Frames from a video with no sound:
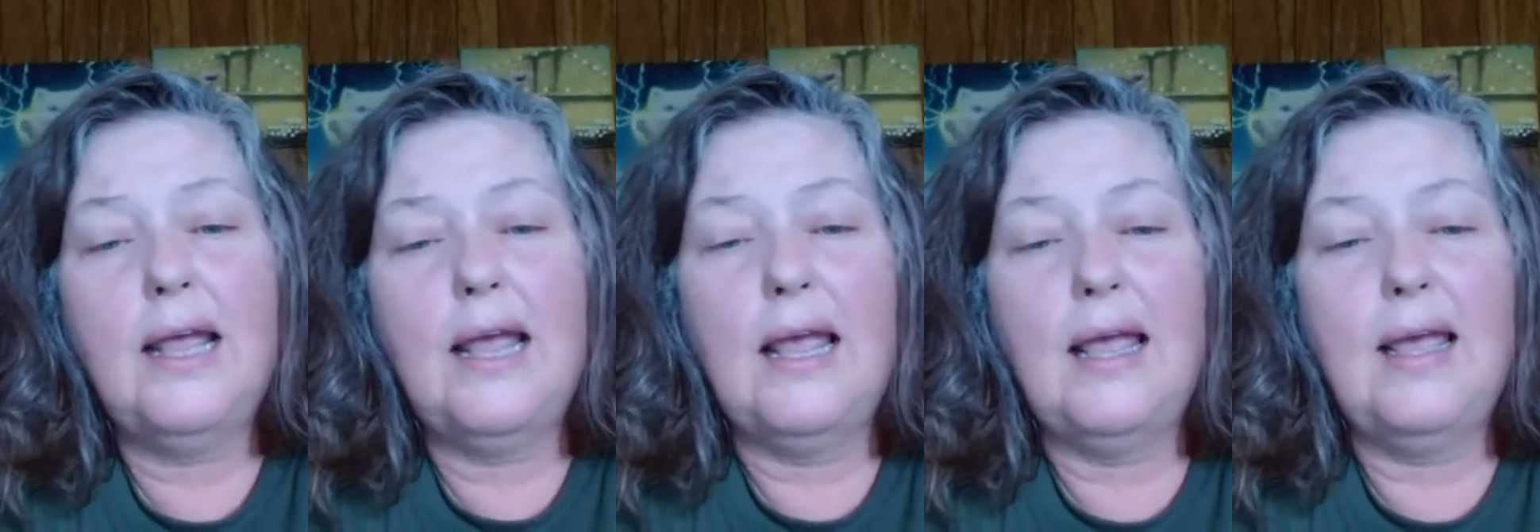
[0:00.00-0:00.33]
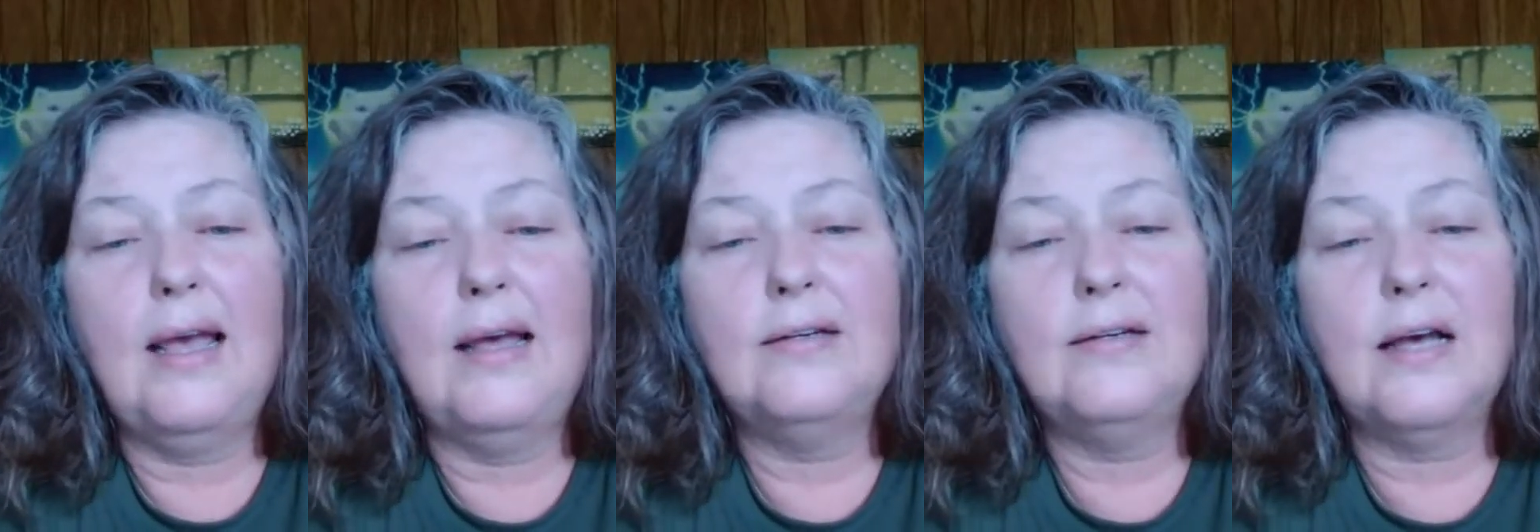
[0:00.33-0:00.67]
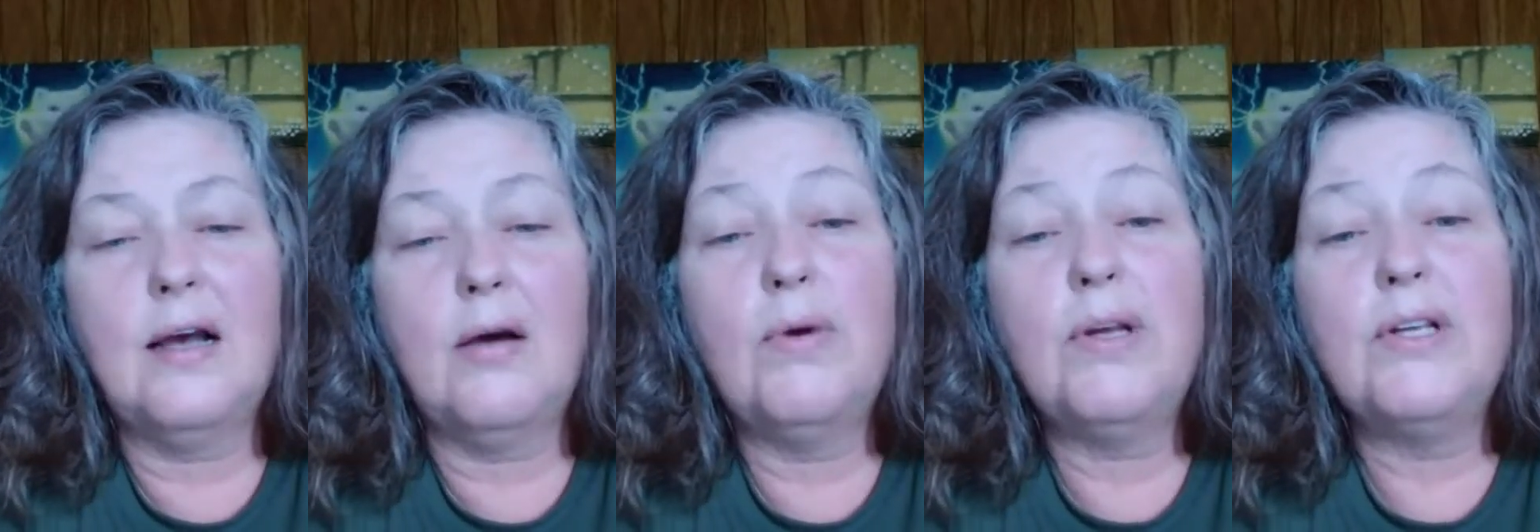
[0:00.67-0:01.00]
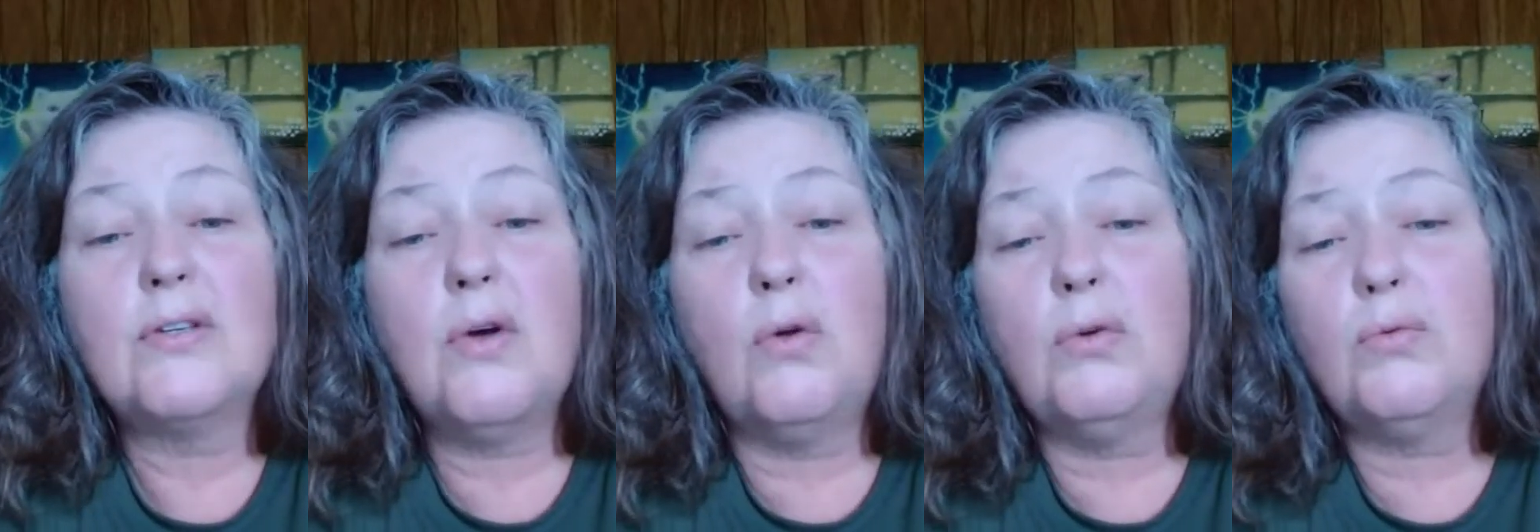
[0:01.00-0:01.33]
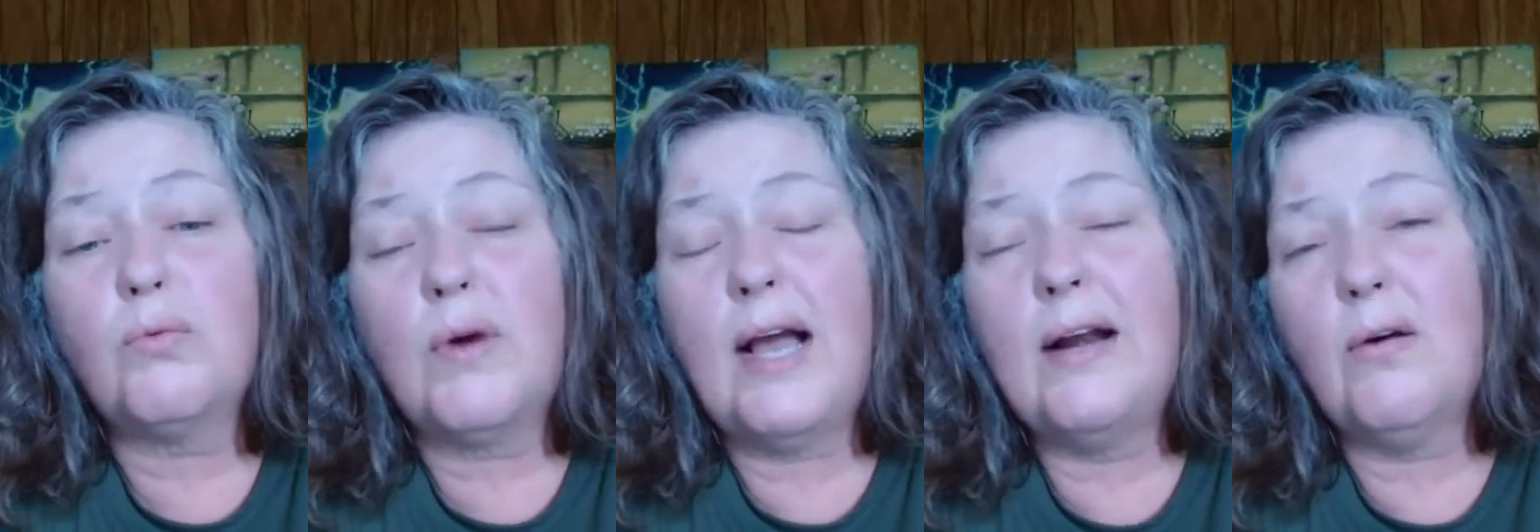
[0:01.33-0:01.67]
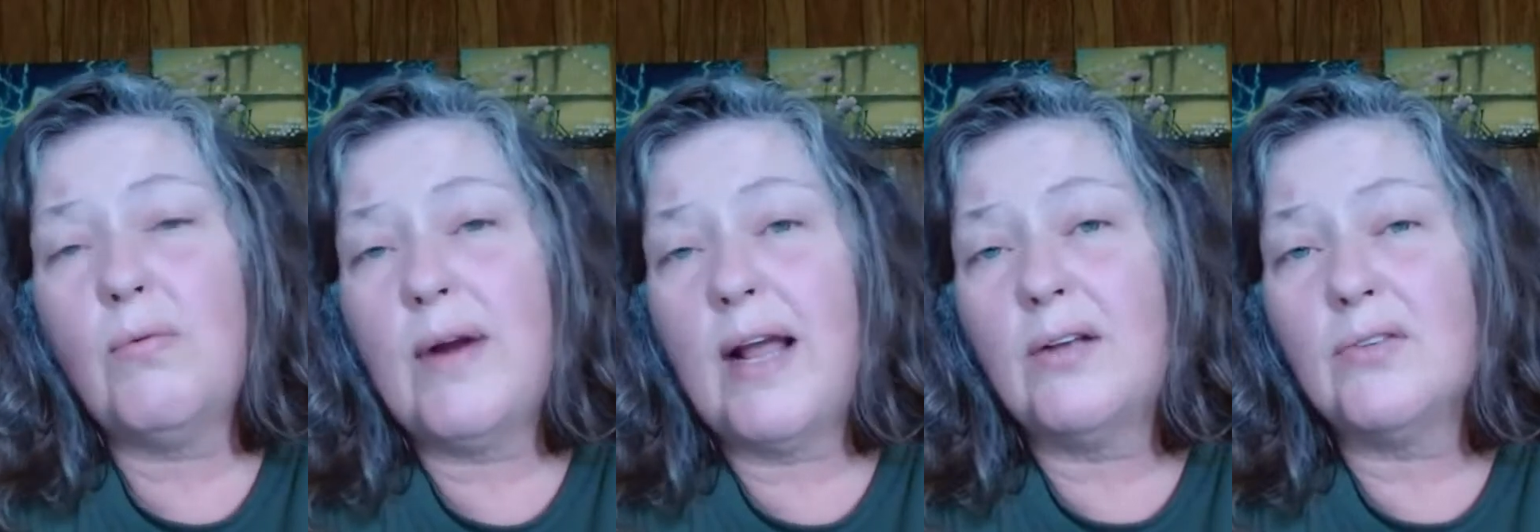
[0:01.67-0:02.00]
And we sold right
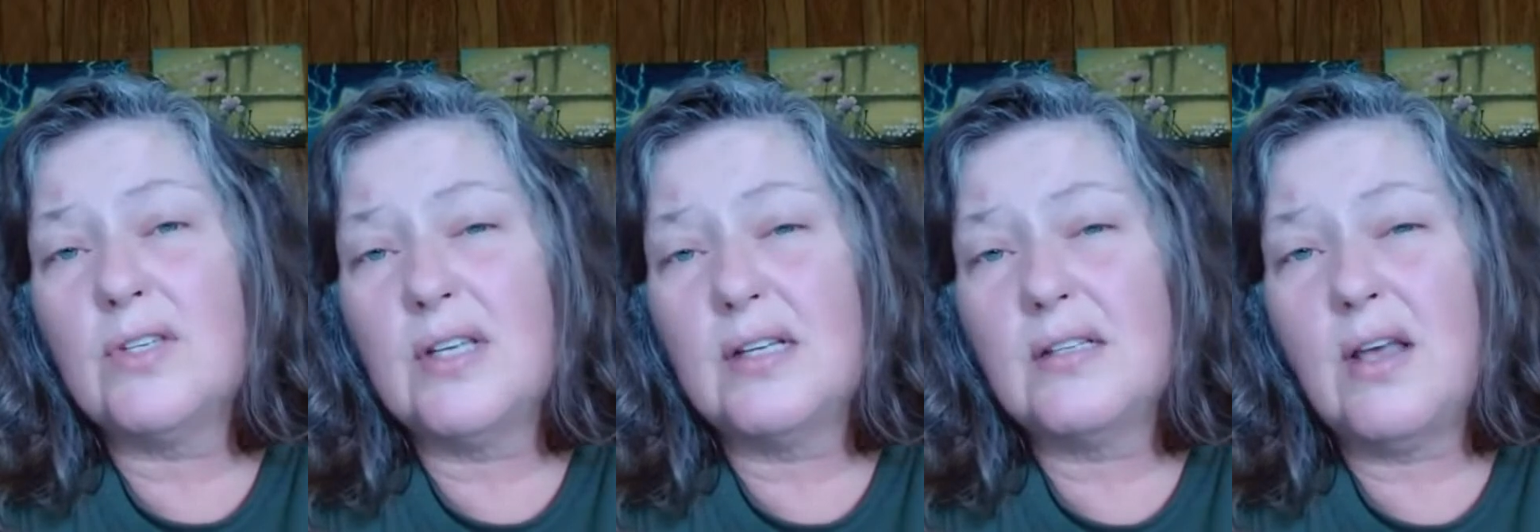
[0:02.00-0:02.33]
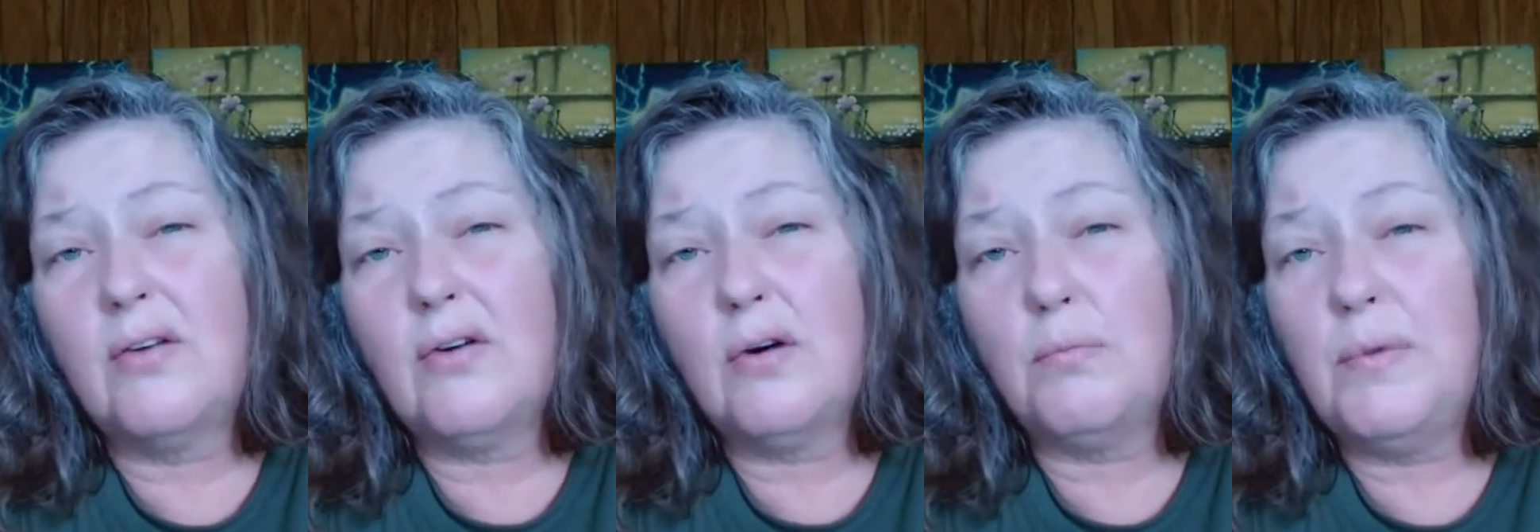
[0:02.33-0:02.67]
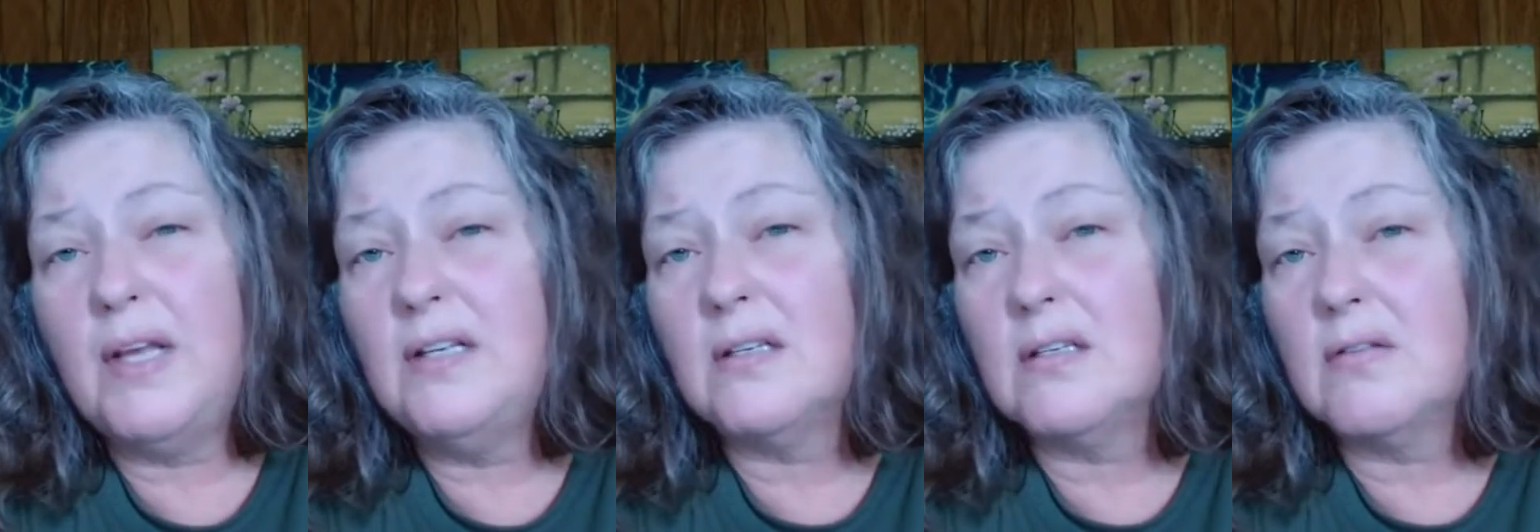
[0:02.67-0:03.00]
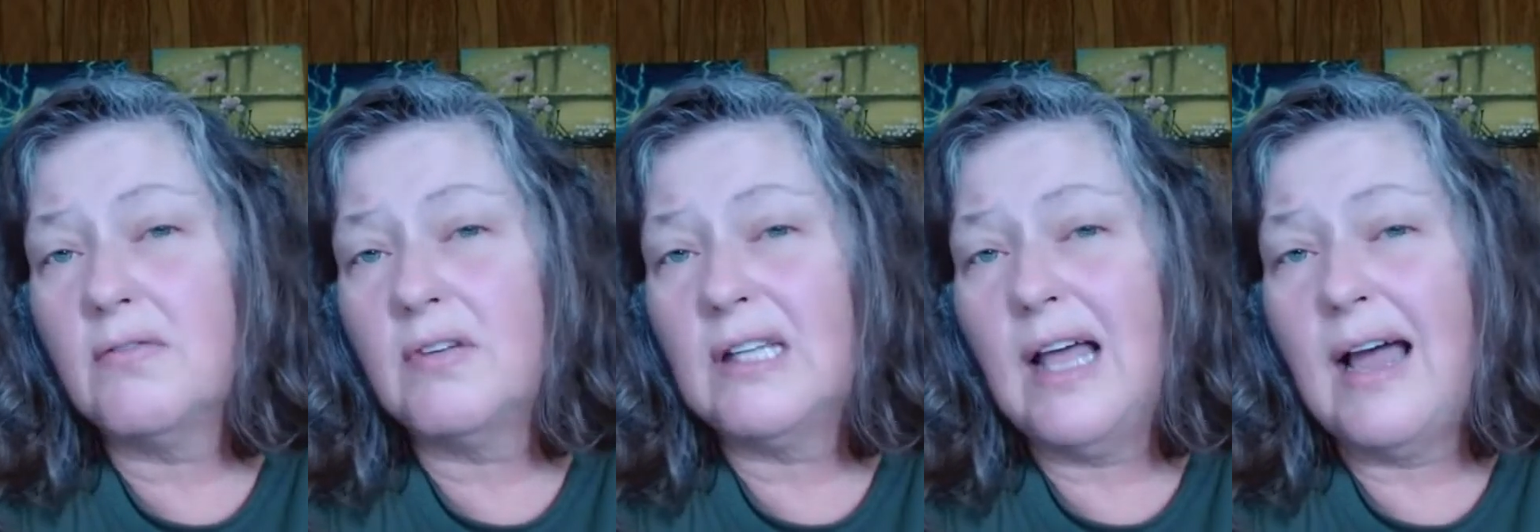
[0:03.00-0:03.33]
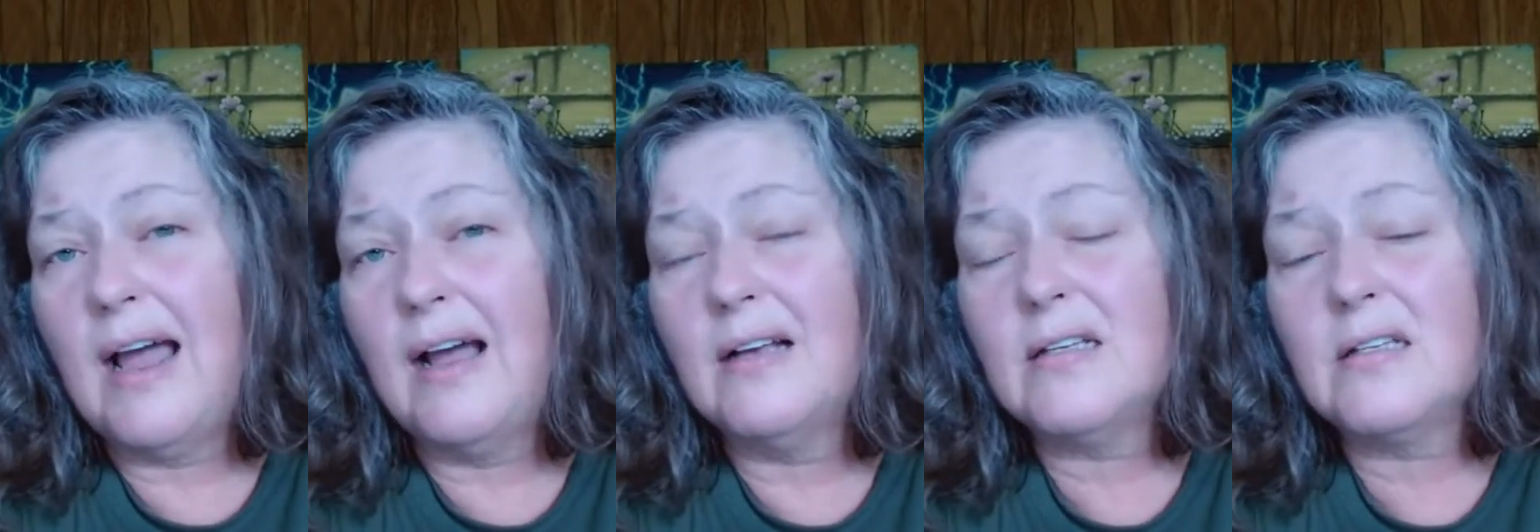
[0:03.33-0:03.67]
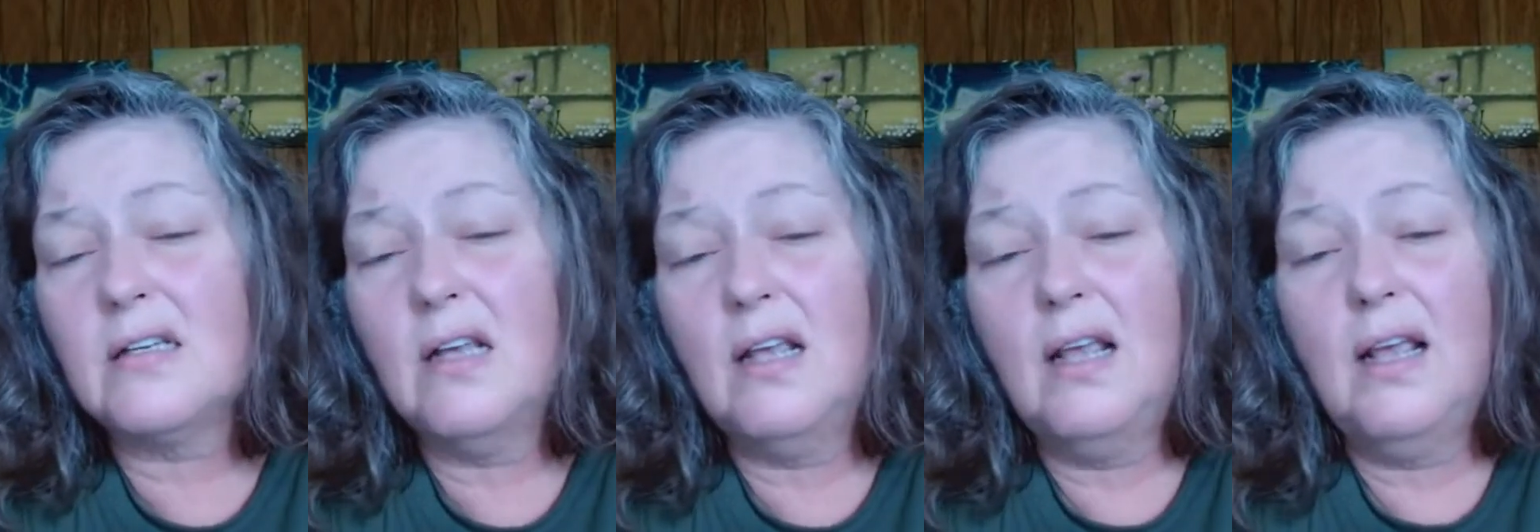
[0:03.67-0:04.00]
around 600 pieces of glass,